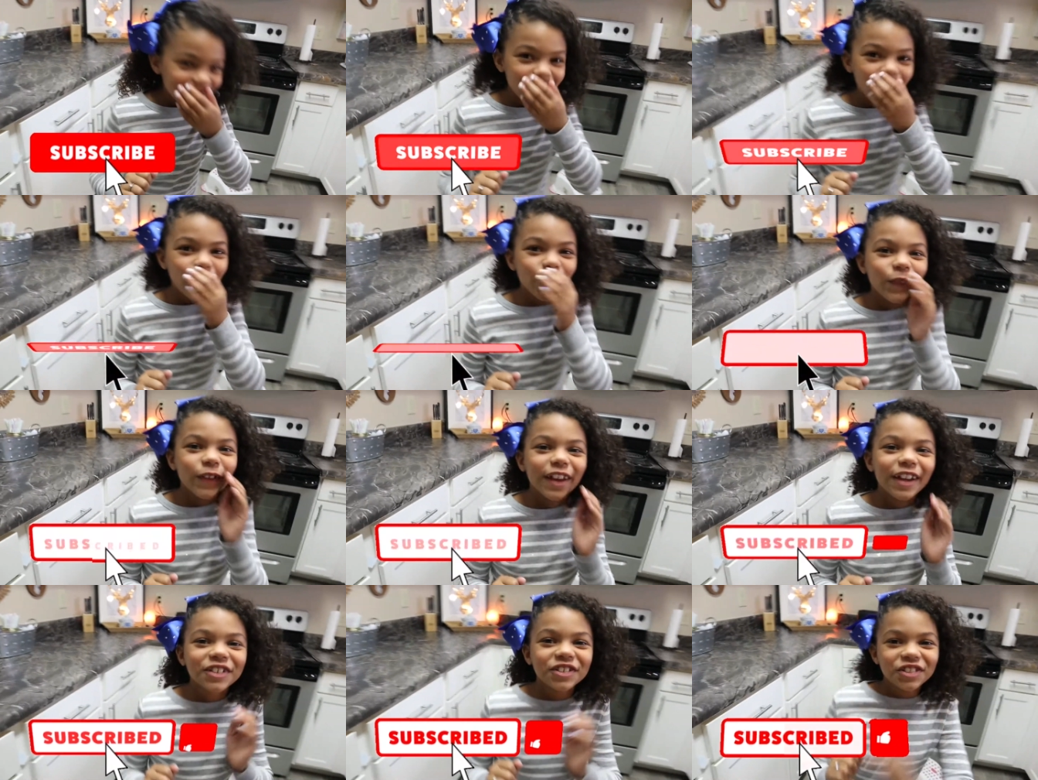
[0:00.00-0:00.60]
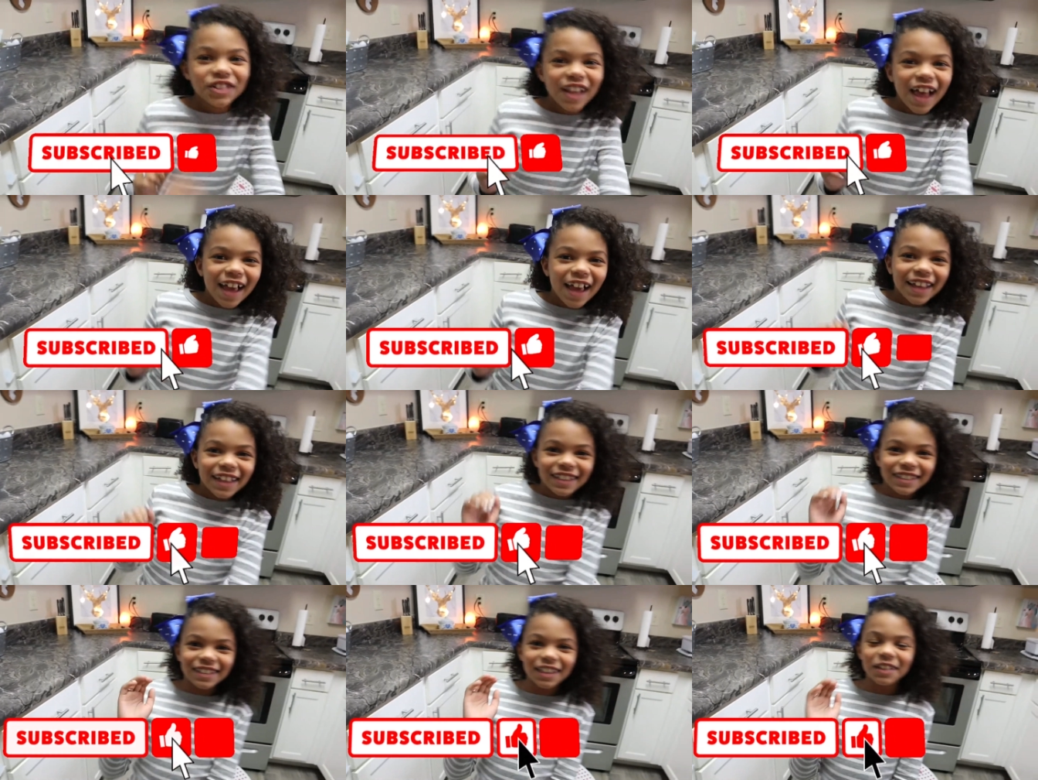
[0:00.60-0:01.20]
don't forget to
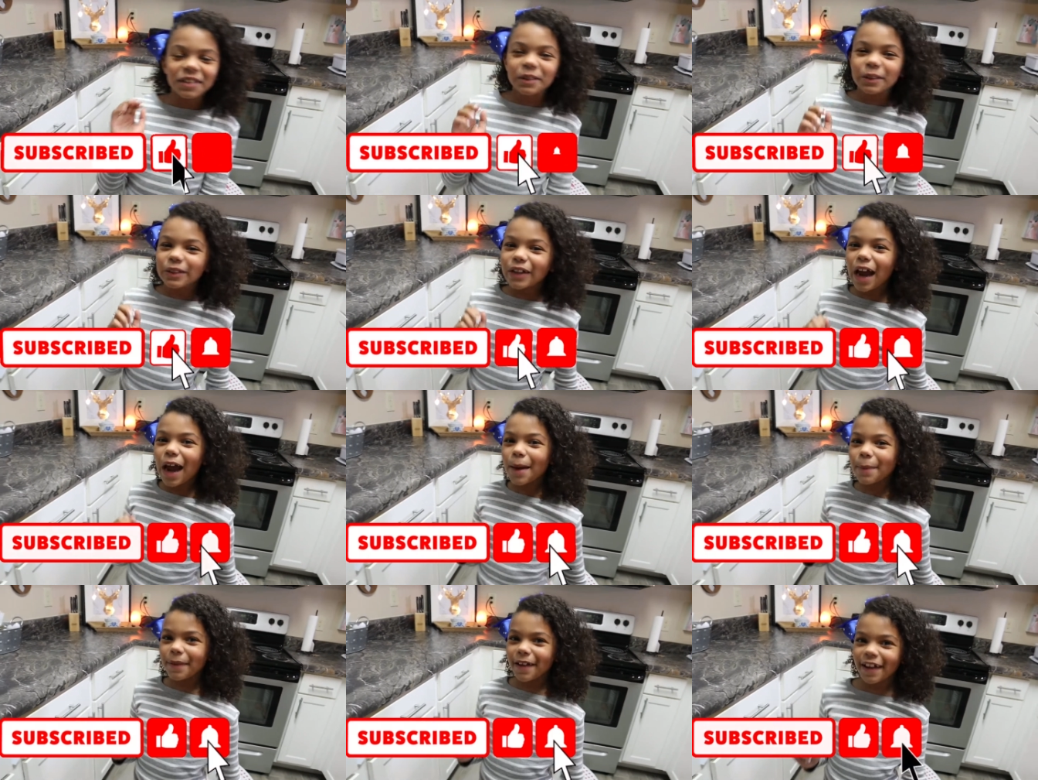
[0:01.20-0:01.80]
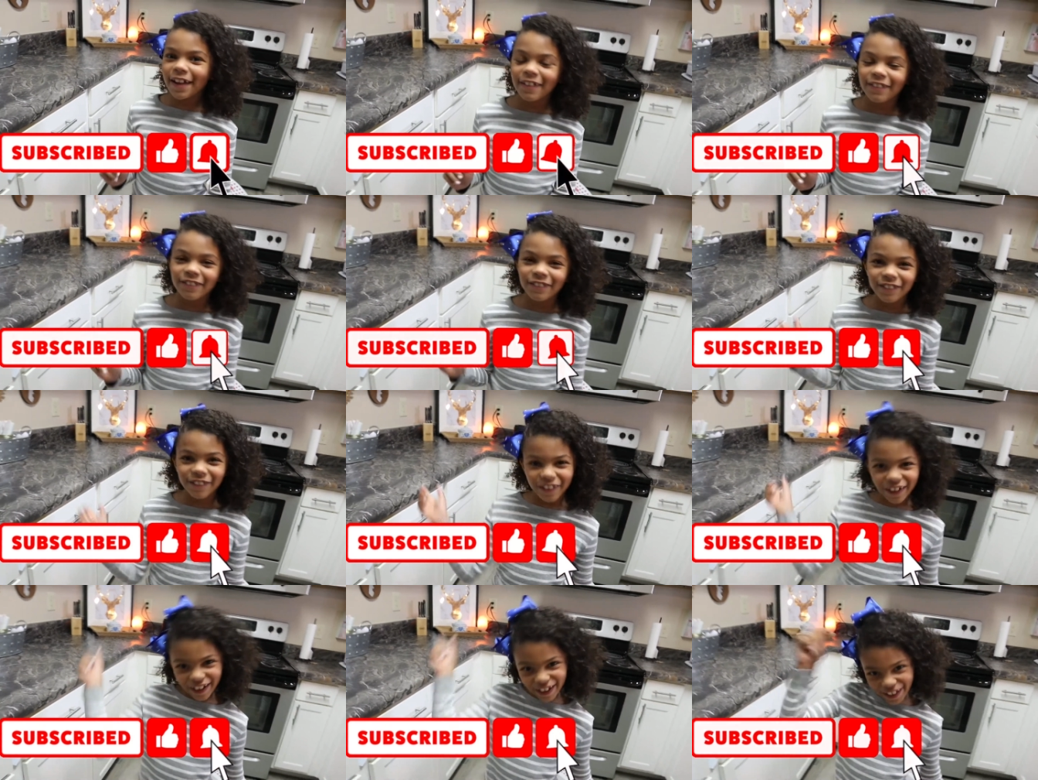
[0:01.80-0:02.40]
like and subscribe
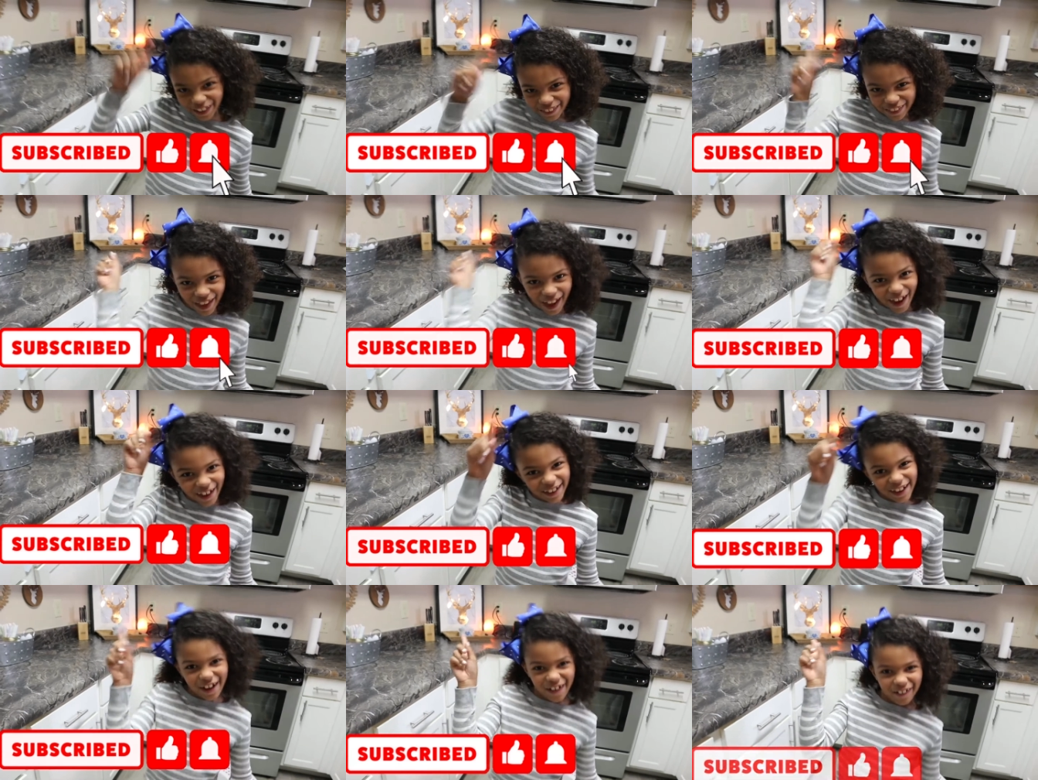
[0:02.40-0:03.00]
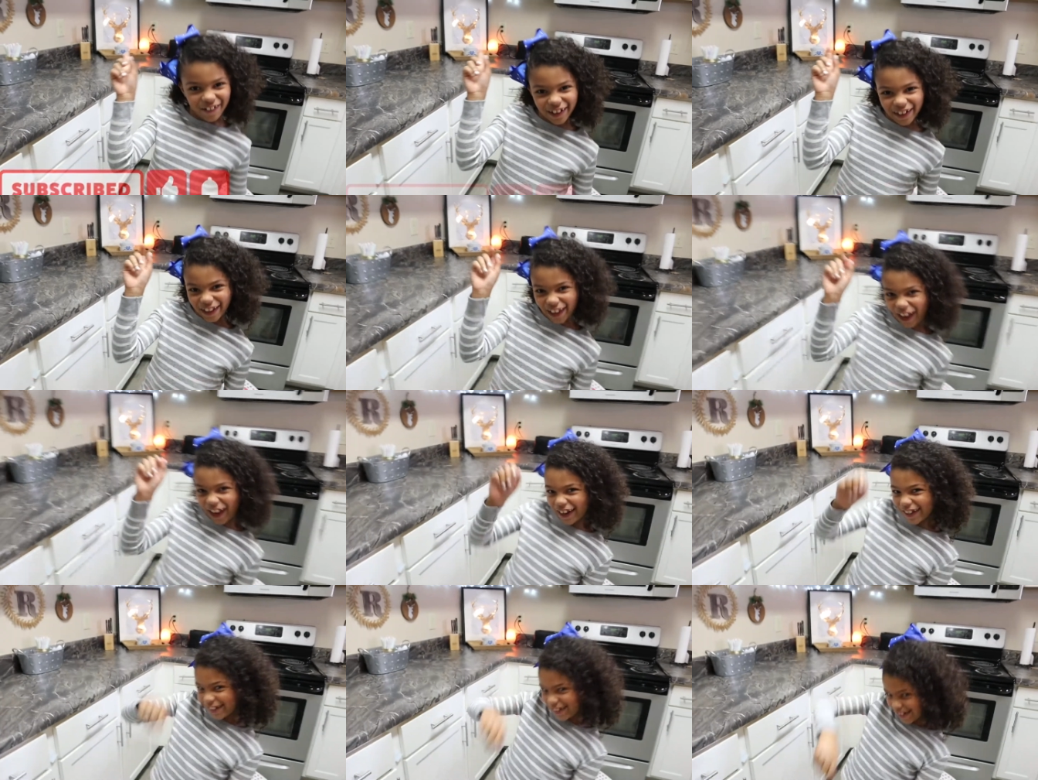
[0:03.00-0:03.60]
and ring that
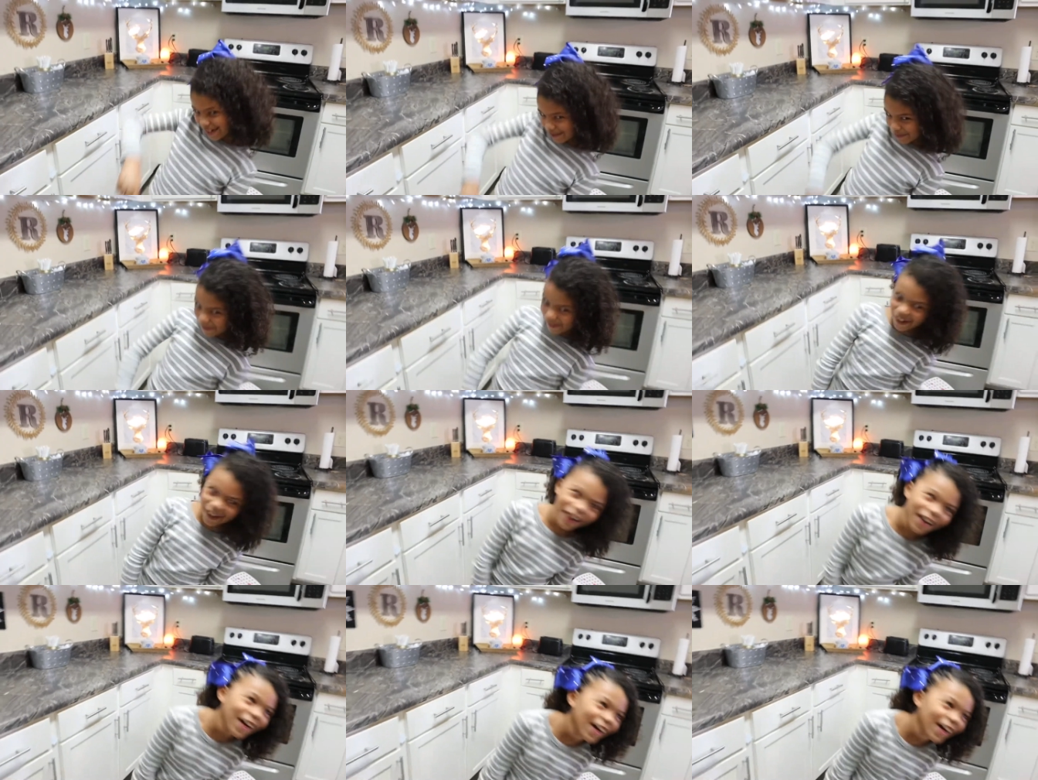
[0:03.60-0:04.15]
notification. Okay,